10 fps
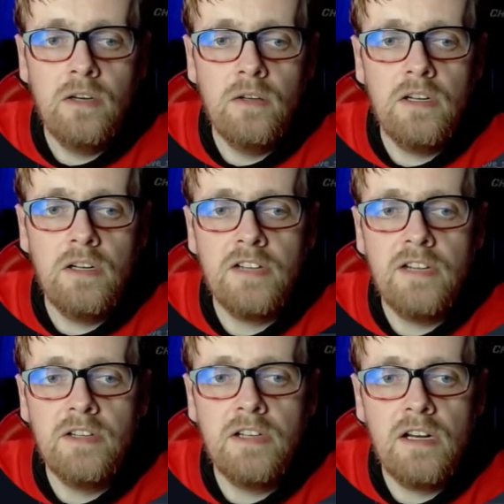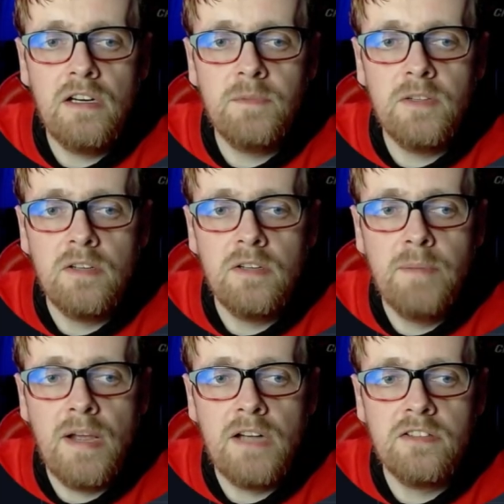Here, look at this, I even got it up to
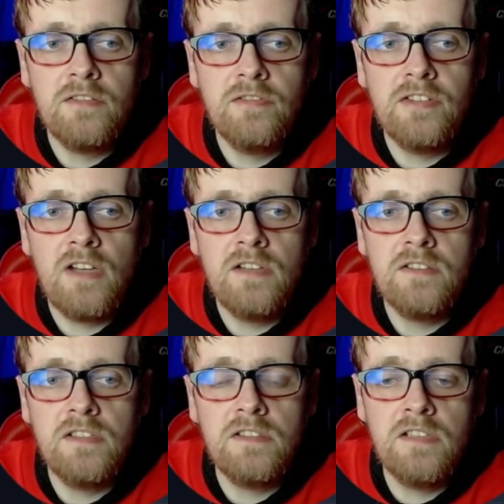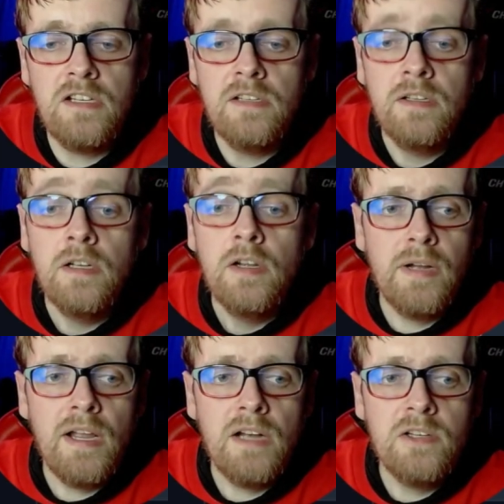batch size 16,
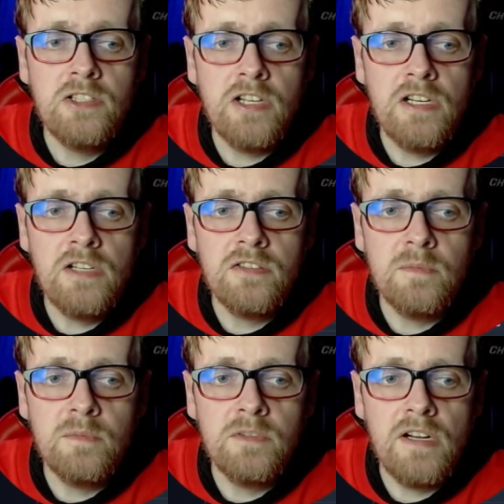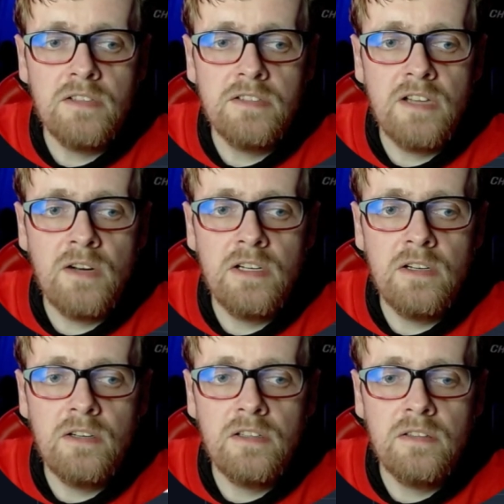but I had to change some settings down
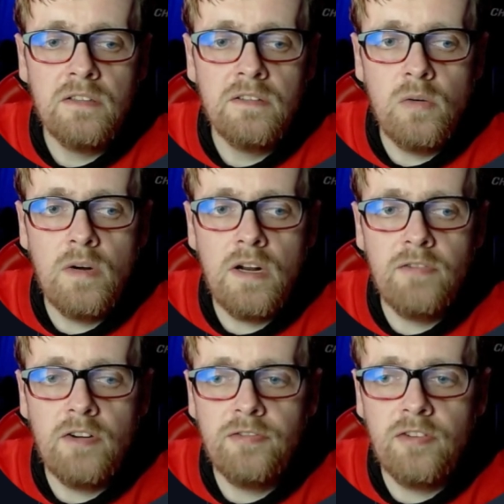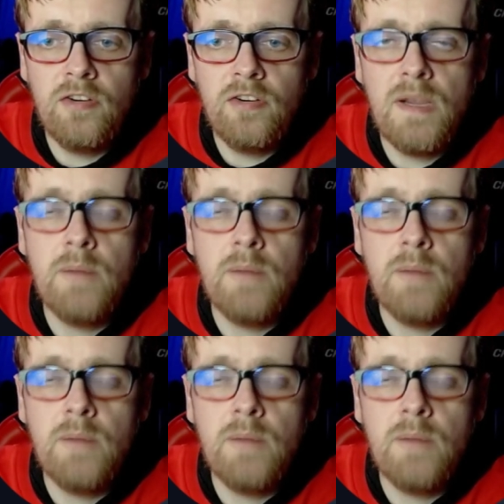here to do whatever for the